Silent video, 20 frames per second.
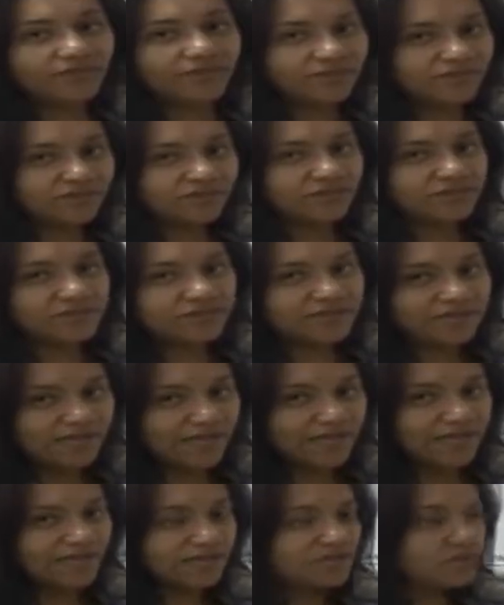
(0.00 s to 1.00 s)
electricity,
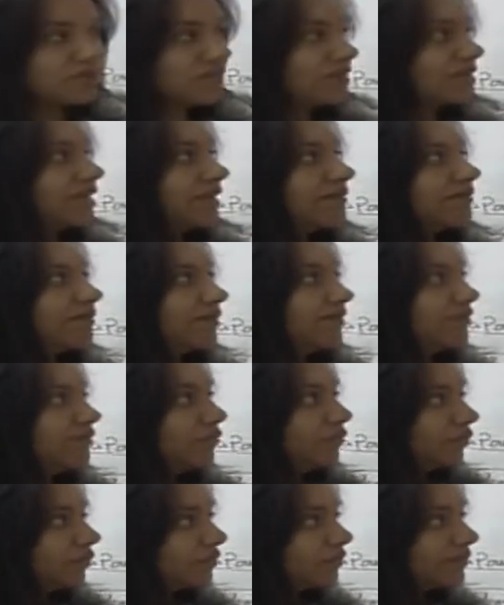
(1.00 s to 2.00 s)
as we said
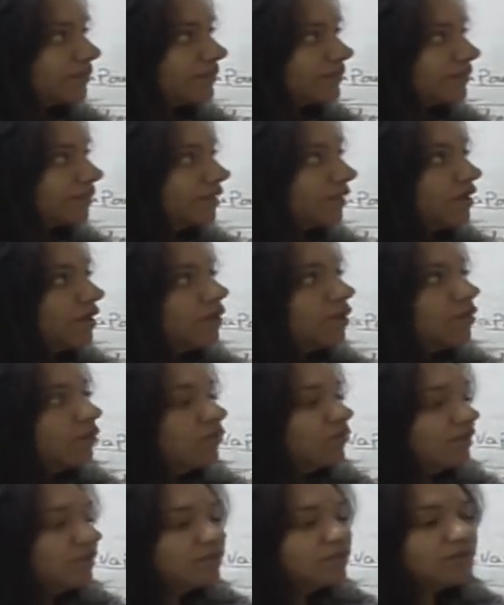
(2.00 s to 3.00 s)
before.
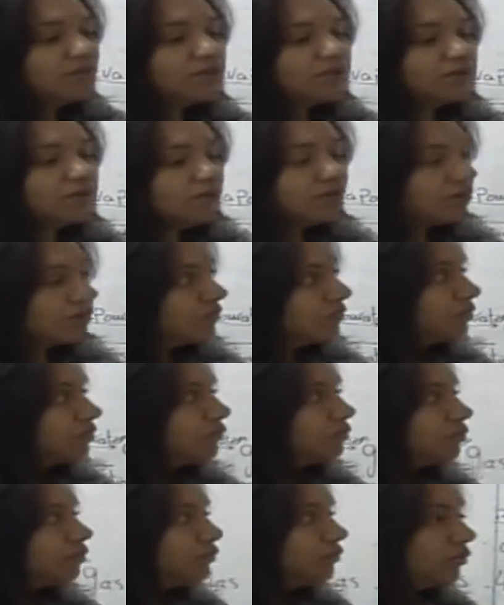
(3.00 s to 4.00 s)
When we go
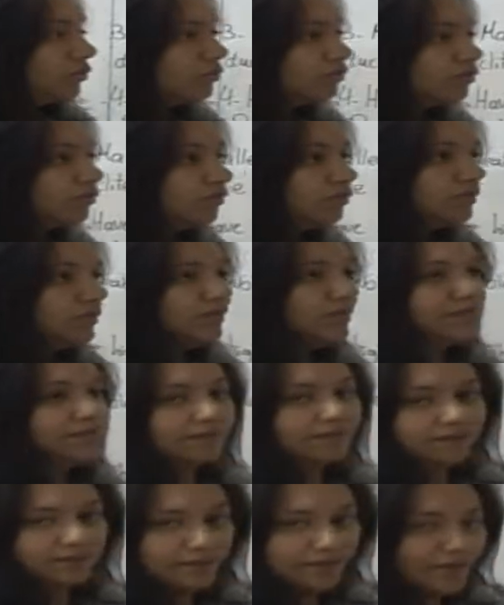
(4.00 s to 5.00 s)
to talk
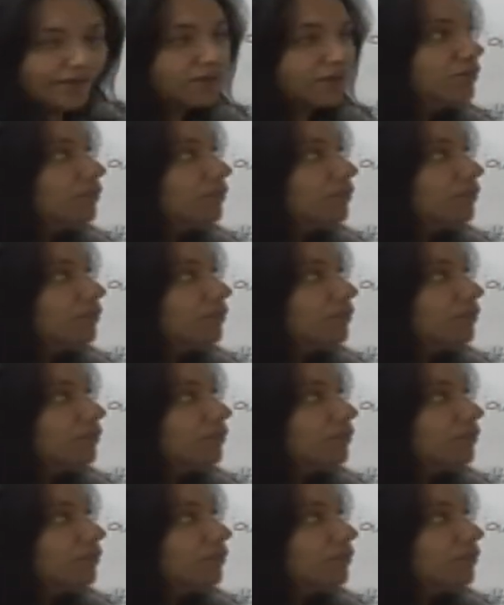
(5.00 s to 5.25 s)
now,